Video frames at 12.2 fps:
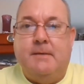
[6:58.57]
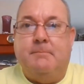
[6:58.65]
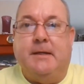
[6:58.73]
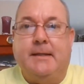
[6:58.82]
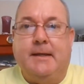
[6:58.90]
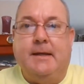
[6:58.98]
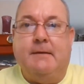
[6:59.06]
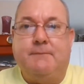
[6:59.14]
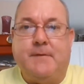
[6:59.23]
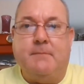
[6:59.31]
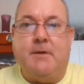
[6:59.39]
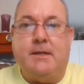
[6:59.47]
But a
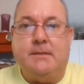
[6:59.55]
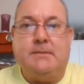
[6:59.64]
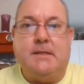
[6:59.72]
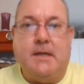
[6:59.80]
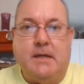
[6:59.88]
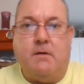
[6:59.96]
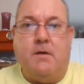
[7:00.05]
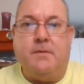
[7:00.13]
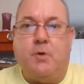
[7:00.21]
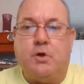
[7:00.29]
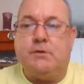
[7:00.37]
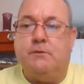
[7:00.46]
friend of mine's on the
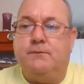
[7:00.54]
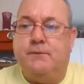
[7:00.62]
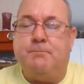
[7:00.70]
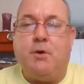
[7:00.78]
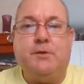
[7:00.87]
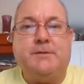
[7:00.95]
Marshall football